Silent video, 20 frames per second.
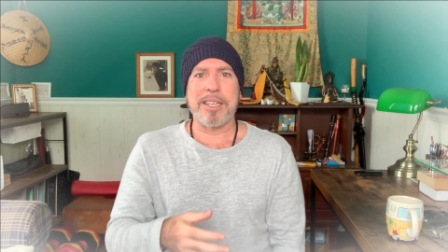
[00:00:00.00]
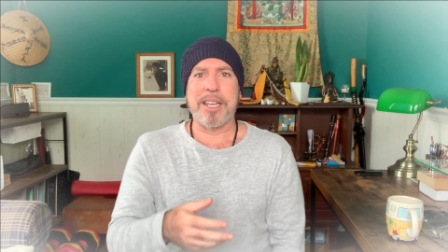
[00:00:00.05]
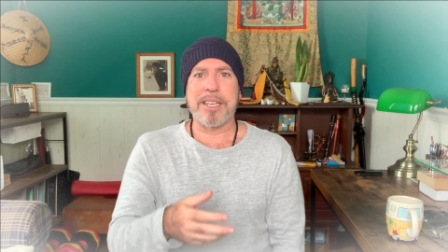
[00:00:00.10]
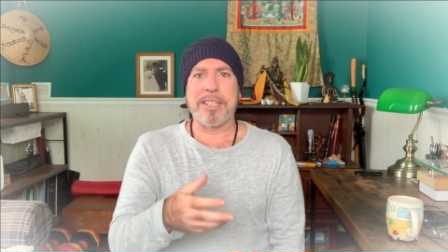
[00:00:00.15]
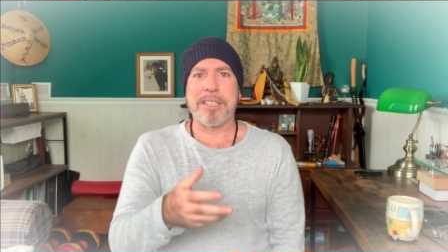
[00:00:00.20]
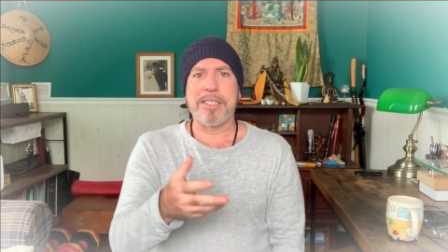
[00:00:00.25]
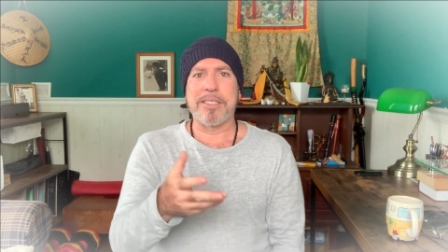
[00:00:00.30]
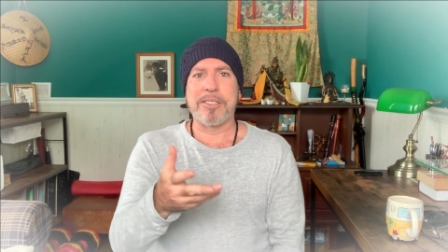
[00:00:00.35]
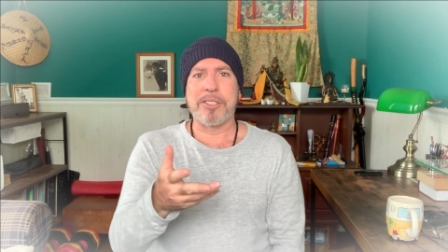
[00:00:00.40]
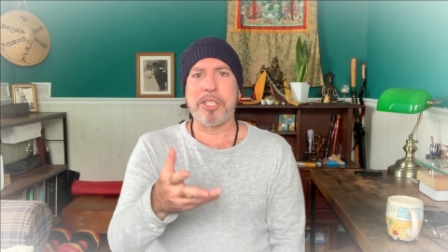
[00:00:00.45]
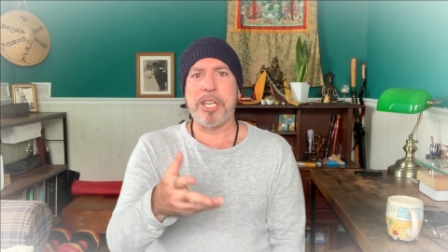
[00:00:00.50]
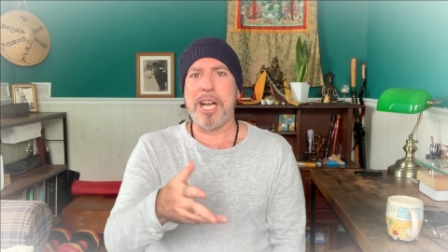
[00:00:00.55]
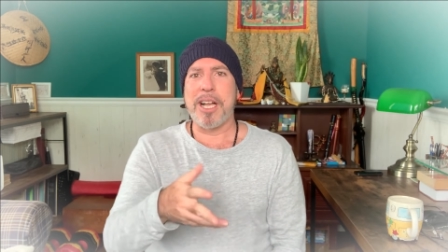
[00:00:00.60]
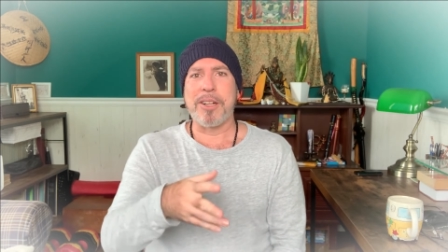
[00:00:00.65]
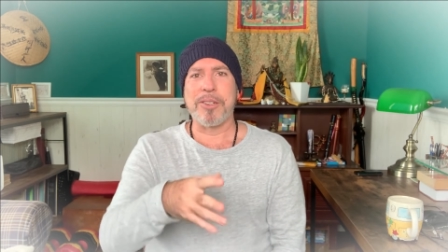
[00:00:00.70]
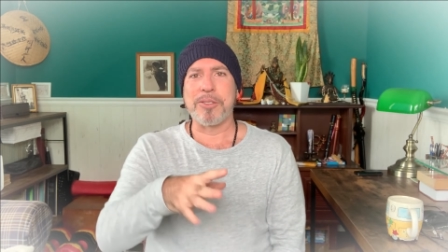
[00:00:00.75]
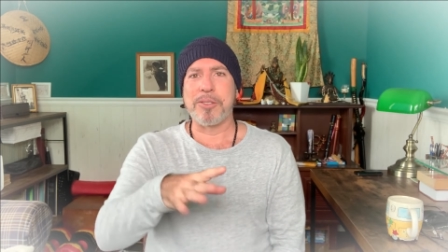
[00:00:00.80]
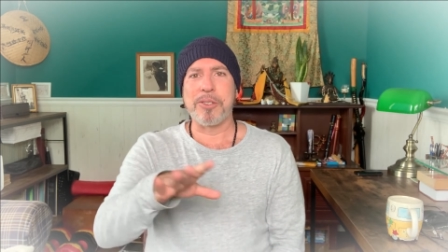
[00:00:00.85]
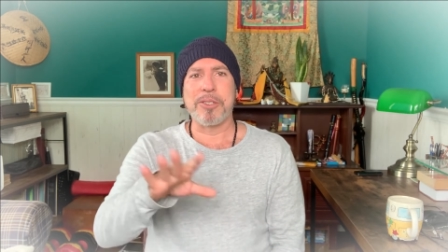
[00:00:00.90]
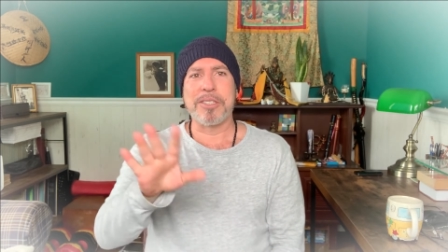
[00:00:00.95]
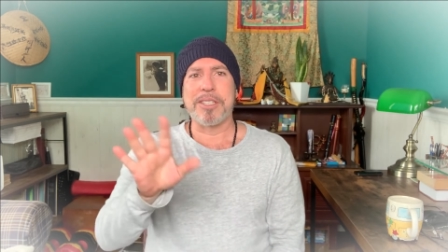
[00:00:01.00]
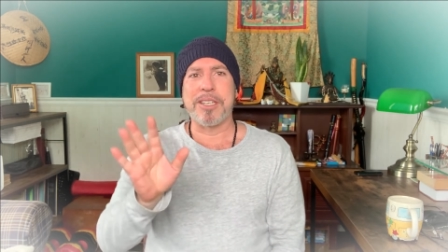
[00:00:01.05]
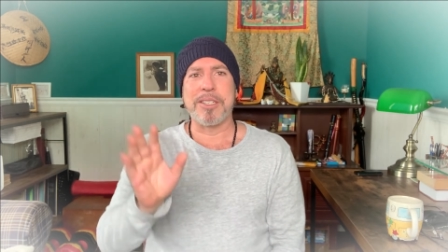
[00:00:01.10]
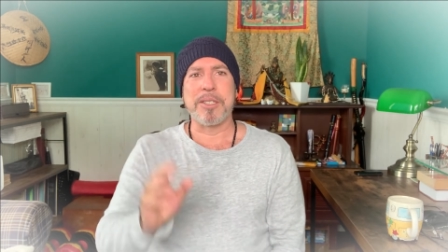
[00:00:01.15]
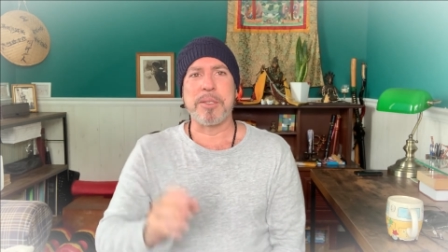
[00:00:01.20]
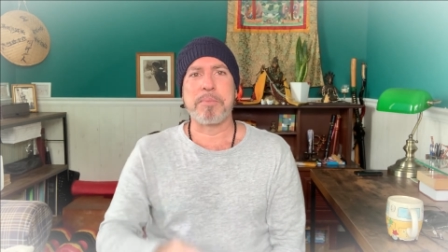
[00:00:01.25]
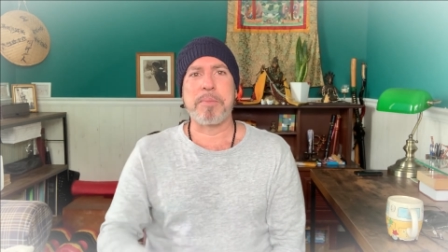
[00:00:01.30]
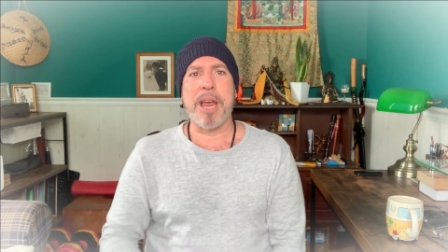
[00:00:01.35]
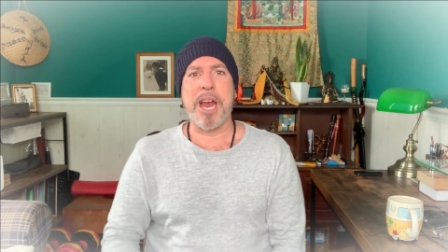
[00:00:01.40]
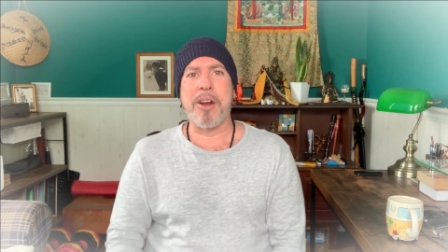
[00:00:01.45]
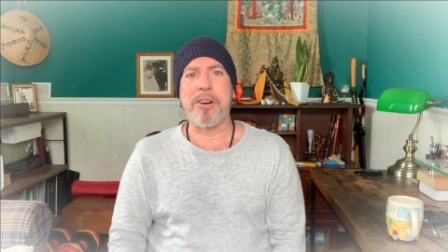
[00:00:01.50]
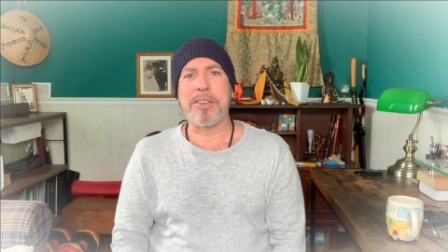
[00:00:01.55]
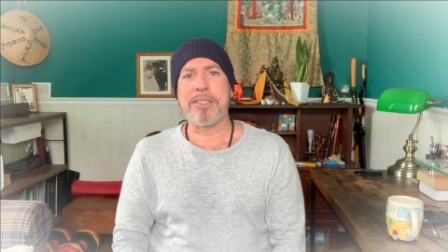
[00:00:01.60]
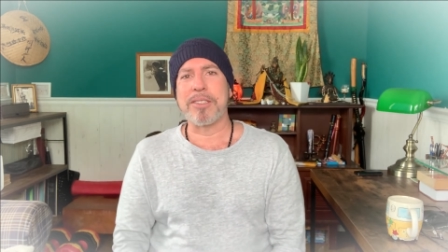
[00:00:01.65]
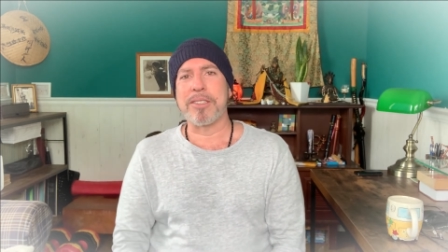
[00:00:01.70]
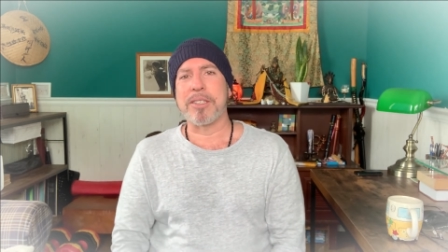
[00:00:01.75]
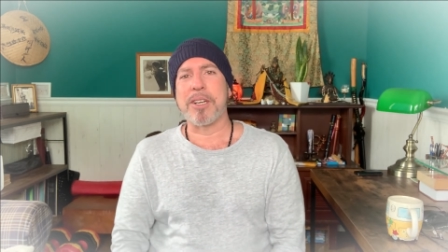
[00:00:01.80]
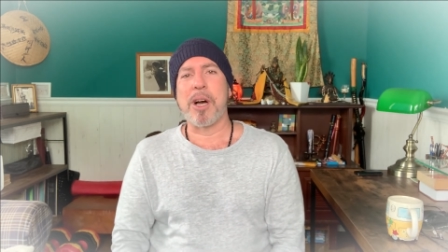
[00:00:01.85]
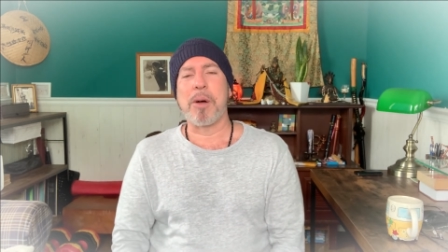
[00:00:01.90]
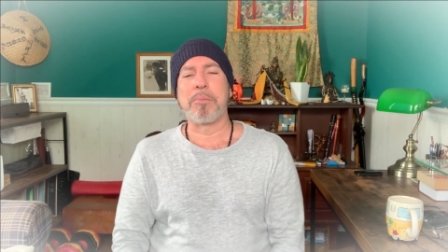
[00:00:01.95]
like a child looks at his
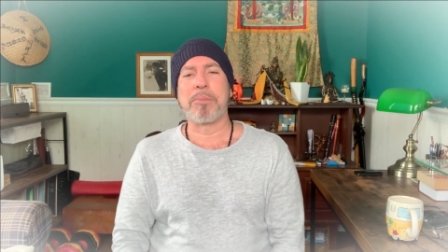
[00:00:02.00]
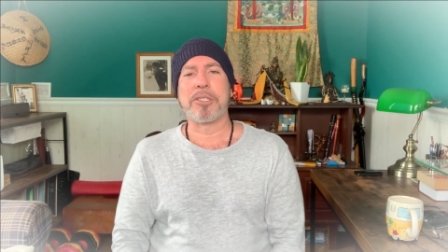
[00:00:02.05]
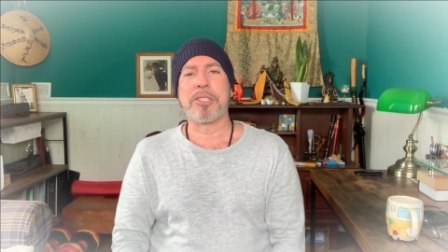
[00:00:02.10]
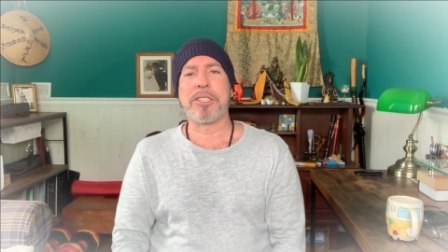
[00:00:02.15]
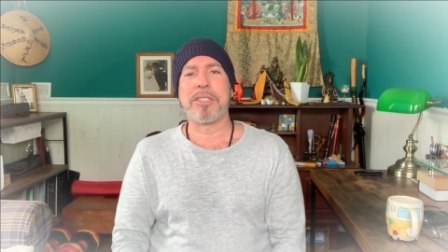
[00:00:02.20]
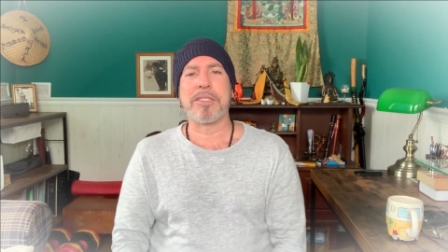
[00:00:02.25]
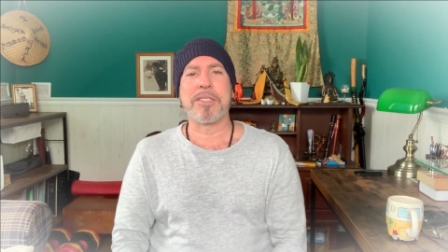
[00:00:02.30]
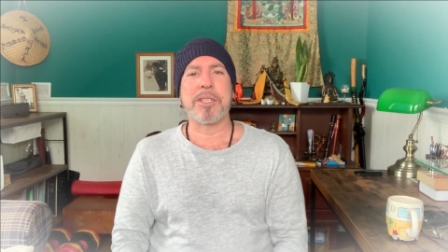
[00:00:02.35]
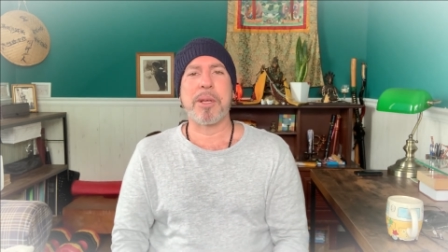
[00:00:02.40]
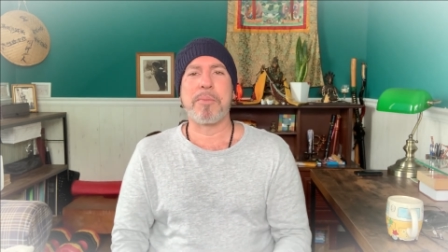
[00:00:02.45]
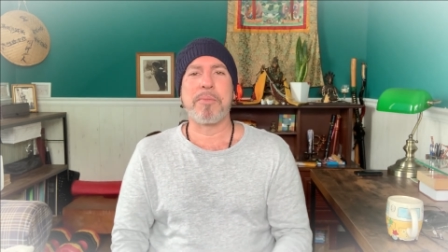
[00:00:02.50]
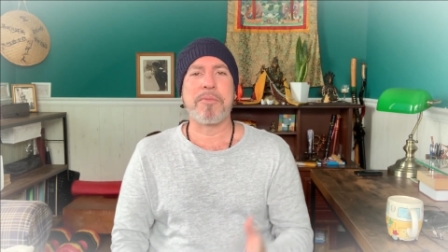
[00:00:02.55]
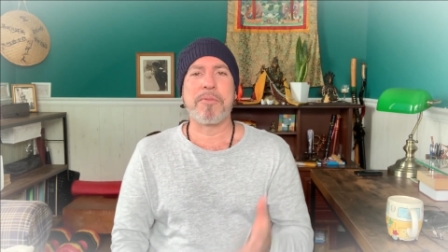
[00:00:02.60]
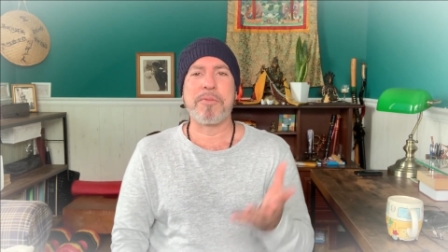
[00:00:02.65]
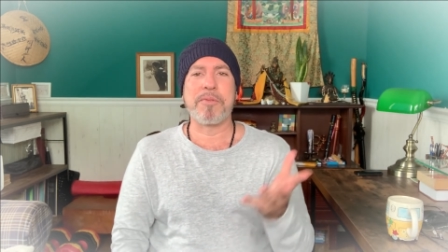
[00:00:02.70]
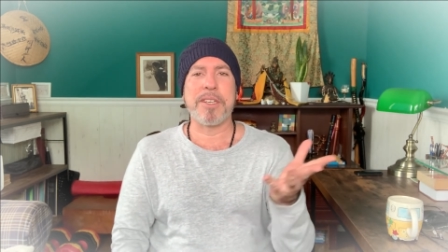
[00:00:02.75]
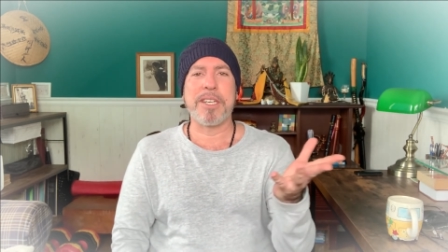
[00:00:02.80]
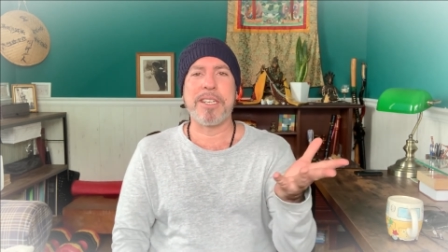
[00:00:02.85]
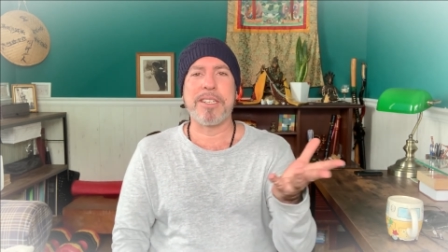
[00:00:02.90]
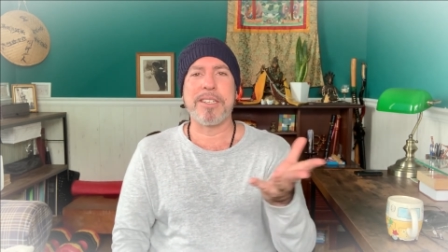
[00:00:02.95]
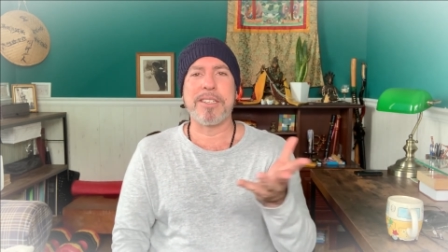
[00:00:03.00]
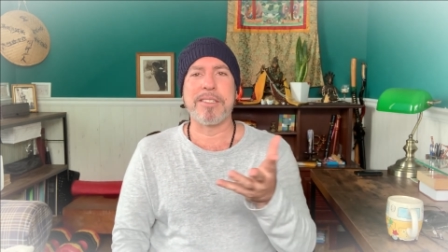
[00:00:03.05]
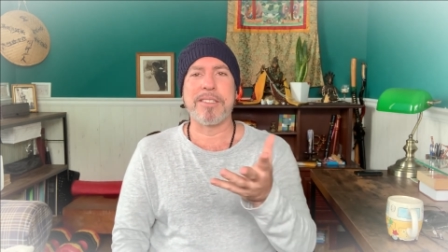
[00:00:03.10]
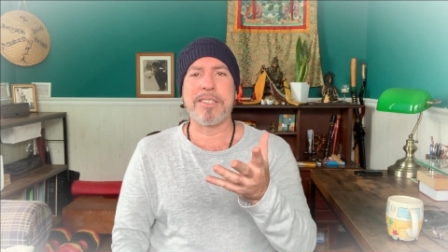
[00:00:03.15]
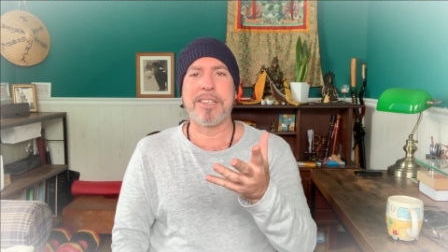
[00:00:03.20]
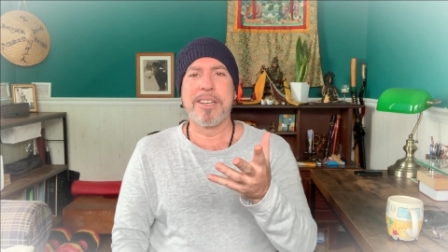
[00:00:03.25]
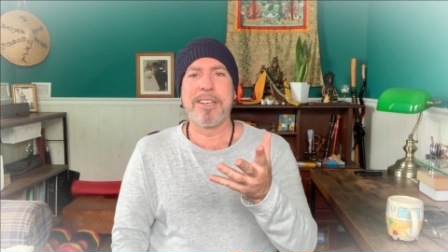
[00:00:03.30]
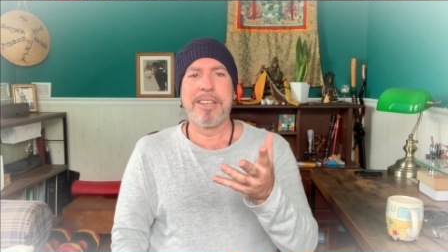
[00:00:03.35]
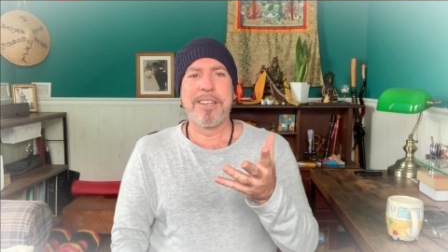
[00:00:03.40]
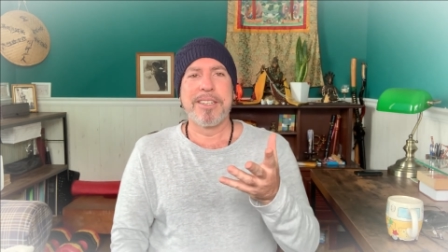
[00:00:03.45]
parents accomplishing some feat as